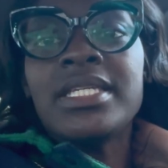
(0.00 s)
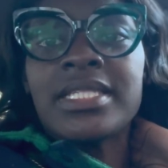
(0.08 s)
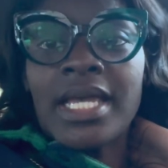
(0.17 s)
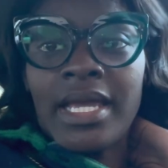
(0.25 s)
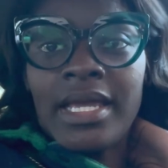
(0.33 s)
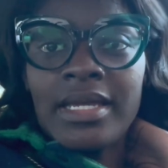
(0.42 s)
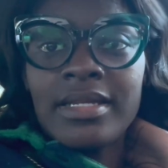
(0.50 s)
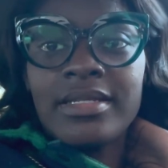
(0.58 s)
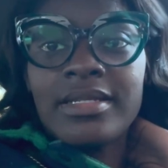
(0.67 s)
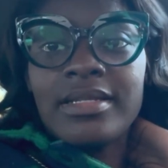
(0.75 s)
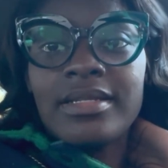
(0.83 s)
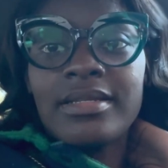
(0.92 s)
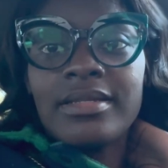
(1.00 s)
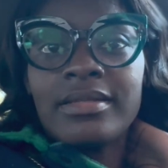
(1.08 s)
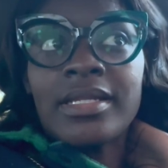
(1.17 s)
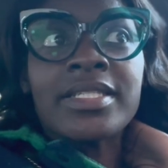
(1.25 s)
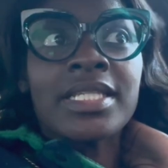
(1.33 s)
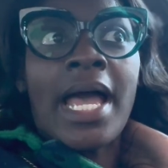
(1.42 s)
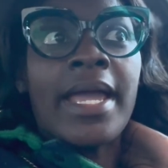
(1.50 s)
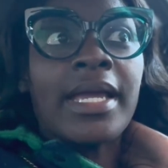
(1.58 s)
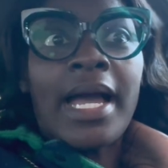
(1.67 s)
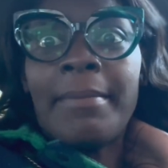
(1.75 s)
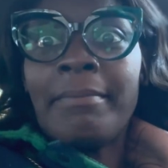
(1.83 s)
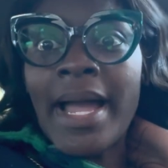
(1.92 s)
saying, that's
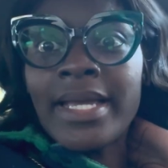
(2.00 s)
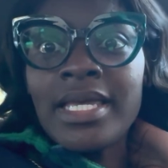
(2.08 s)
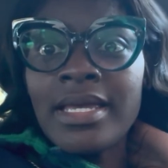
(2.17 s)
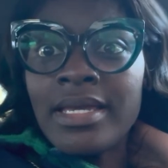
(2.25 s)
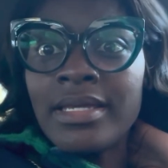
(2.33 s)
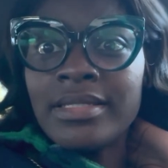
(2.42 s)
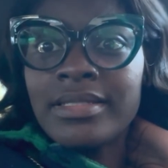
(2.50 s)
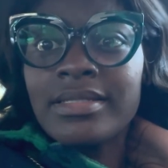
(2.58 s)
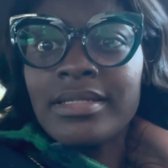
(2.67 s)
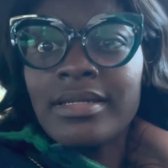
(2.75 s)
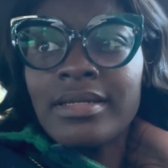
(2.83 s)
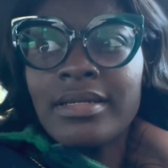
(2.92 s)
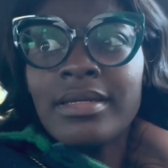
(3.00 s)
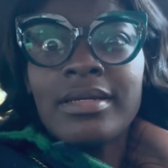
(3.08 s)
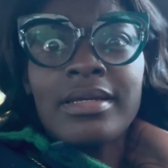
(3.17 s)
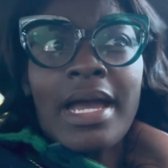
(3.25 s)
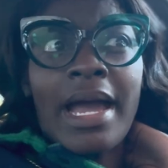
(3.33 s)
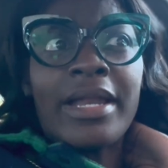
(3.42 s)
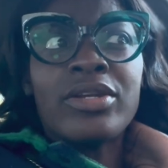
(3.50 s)
like my kids. I